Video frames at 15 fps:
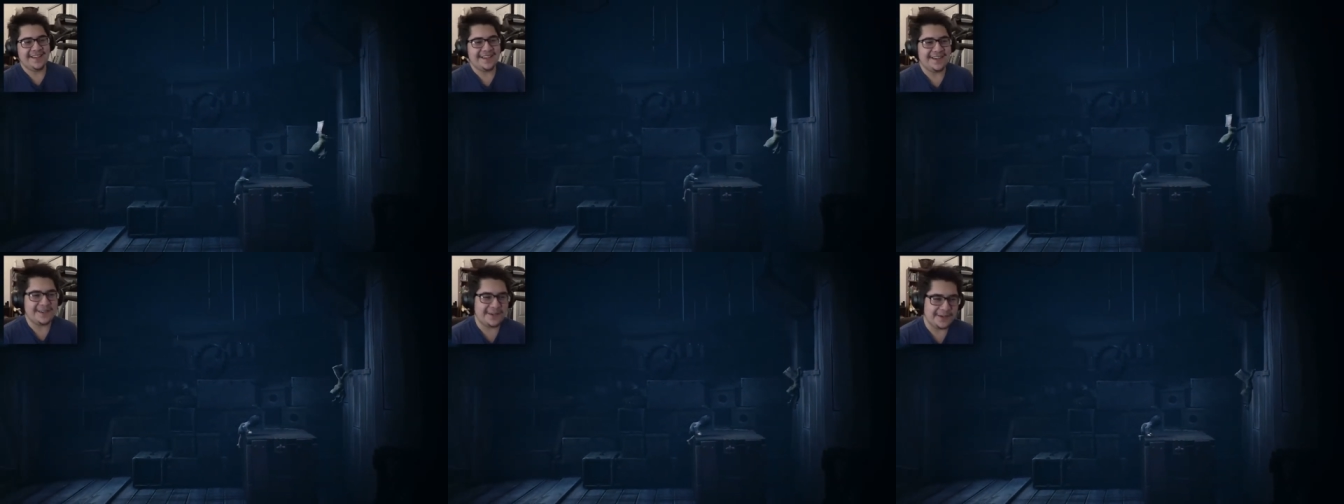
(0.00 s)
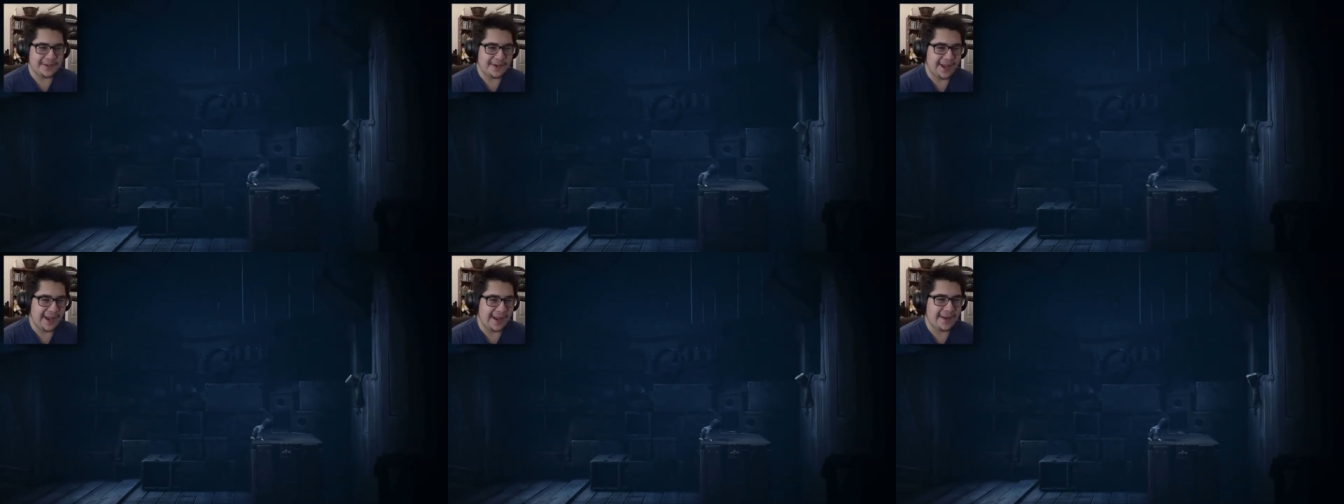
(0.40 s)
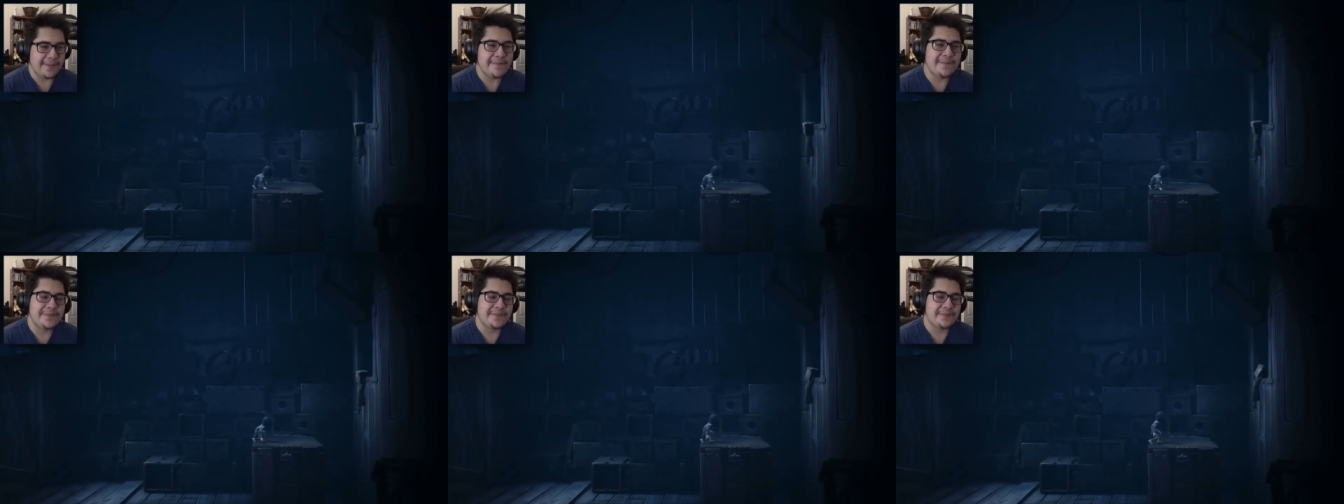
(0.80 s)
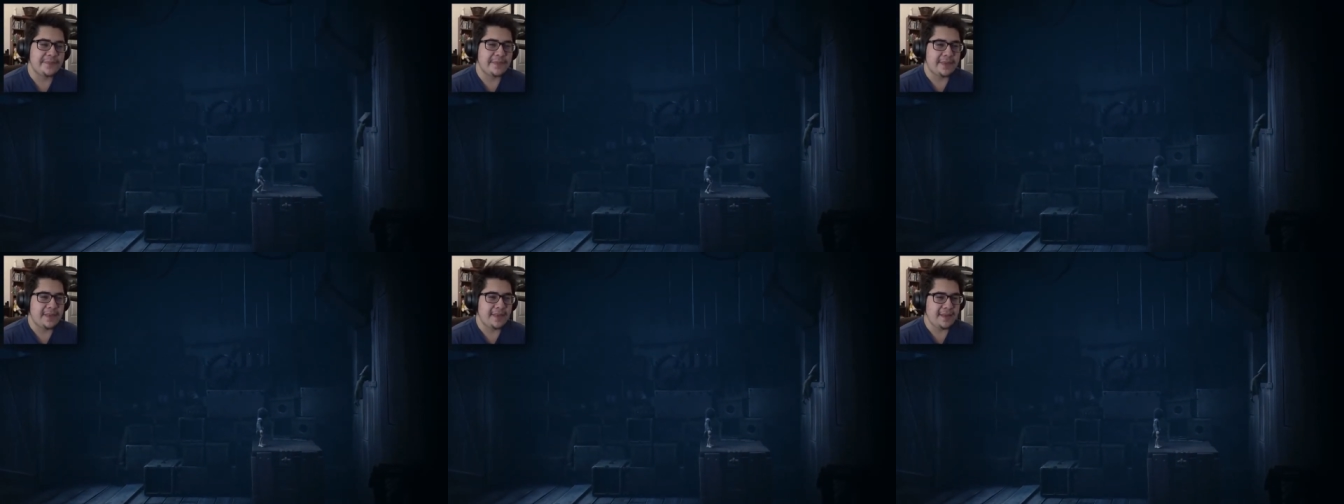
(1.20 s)
Okay.
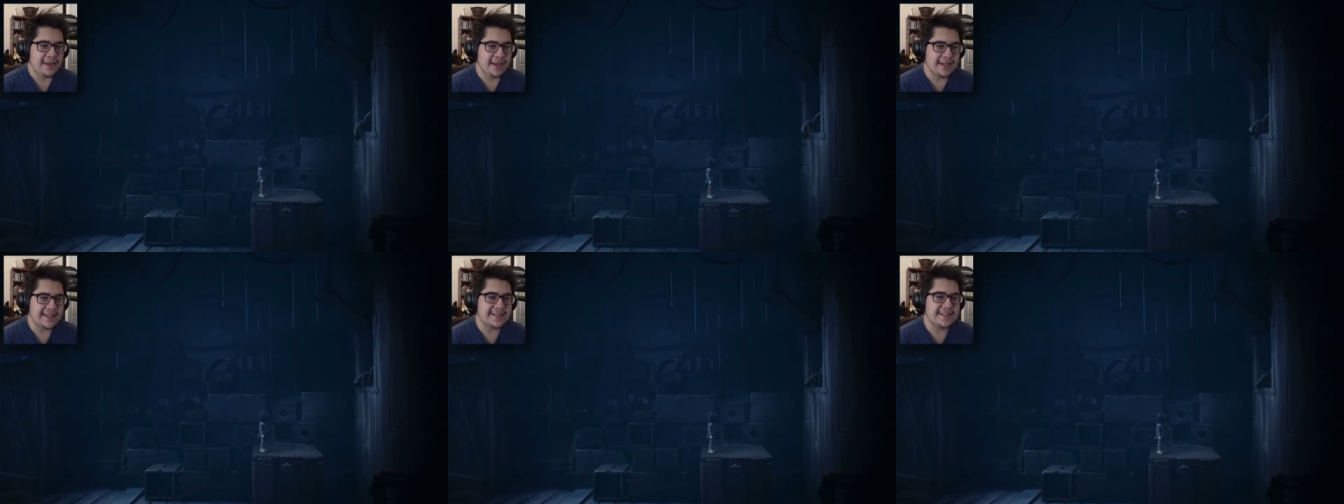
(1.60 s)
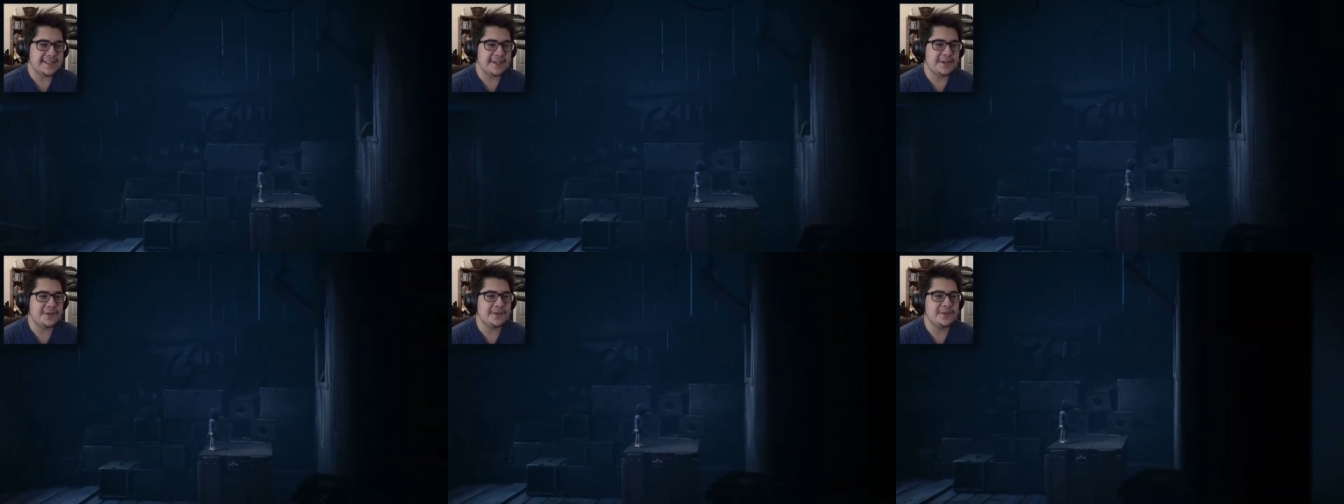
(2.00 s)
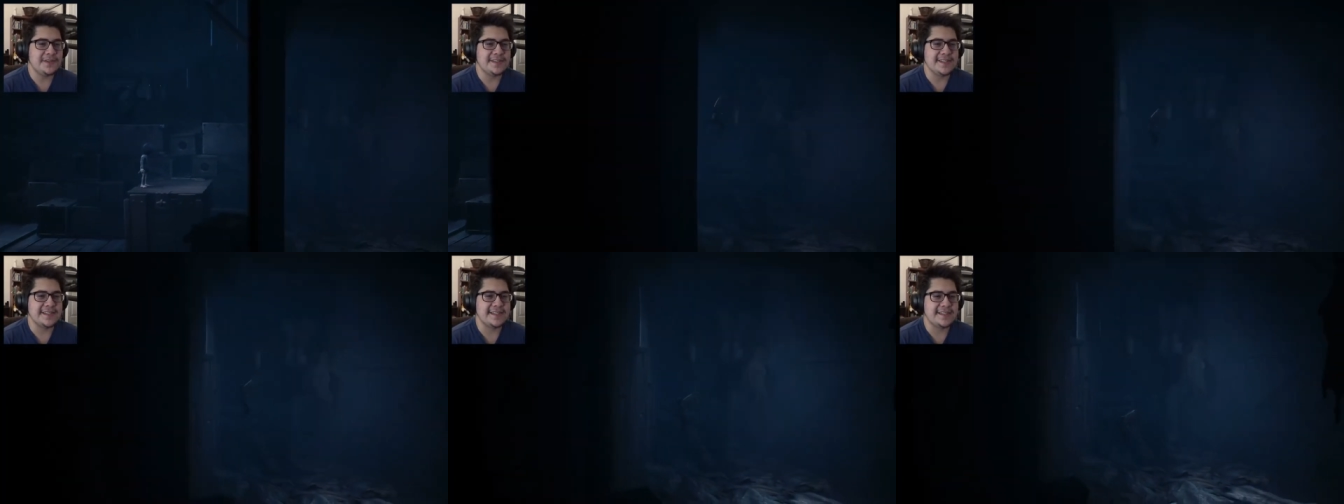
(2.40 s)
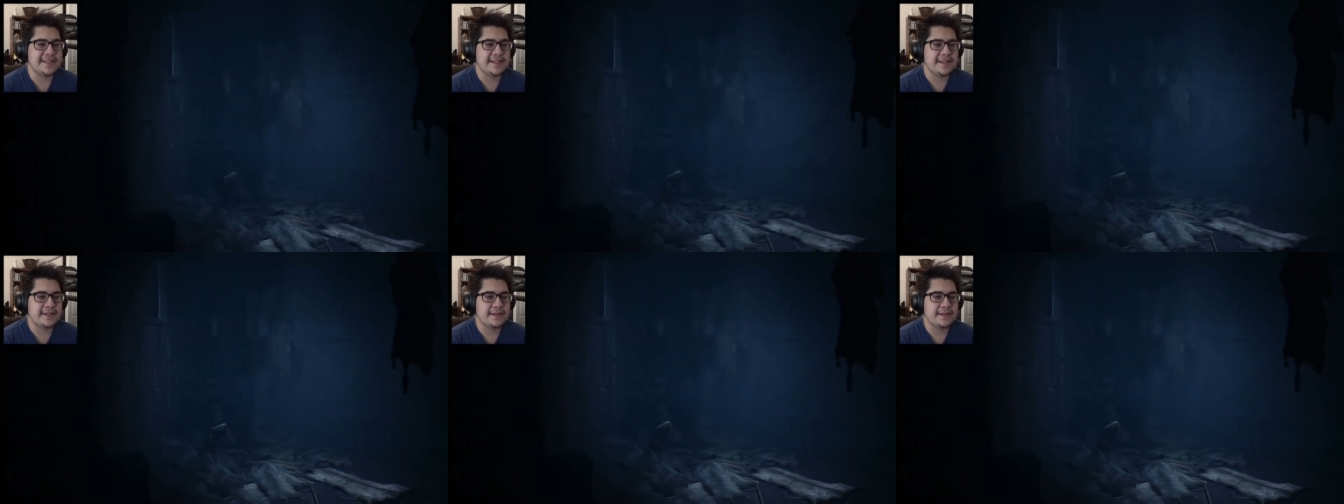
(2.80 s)
Let's see, who is this?